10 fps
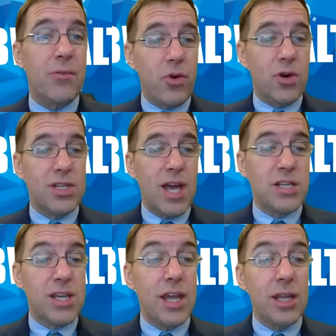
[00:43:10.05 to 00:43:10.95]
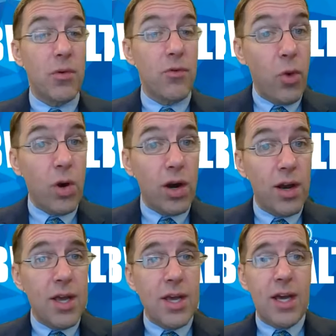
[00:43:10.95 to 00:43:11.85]
forward slash Kellie
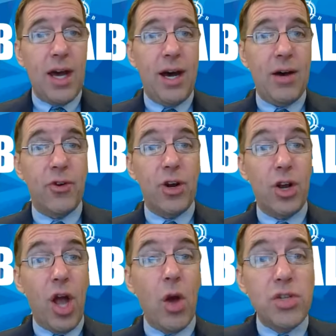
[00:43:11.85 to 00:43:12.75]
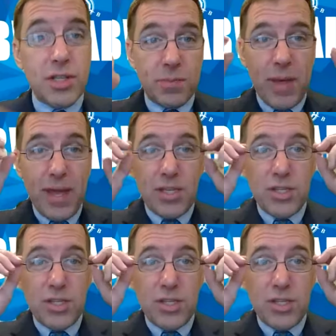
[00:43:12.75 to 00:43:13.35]
Revoir uh, for her coaches page.